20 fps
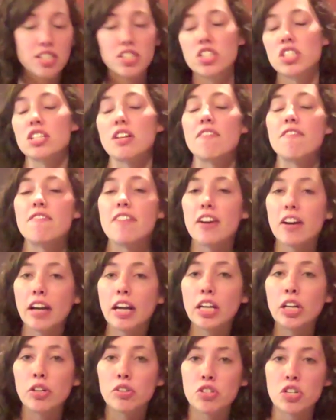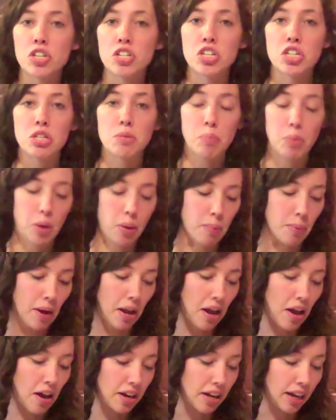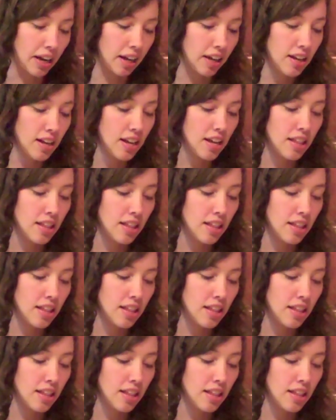It's just a very nutritious probiotic